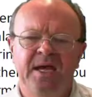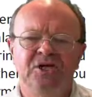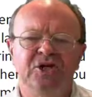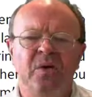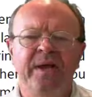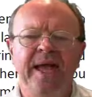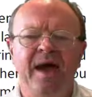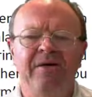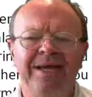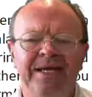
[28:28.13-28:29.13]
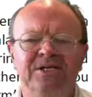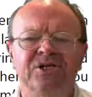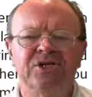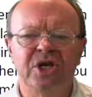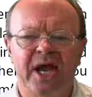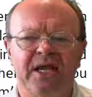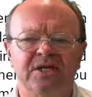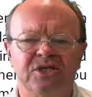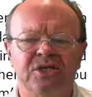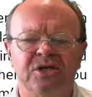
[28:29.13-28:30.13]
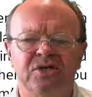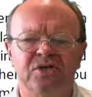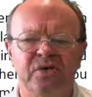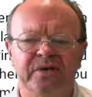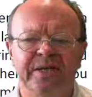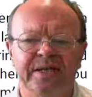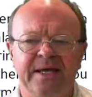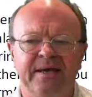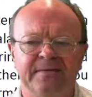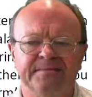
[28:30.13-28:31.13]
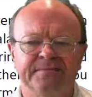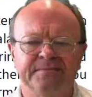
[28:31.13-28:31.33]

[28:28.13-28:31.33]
showing how each changed during the year.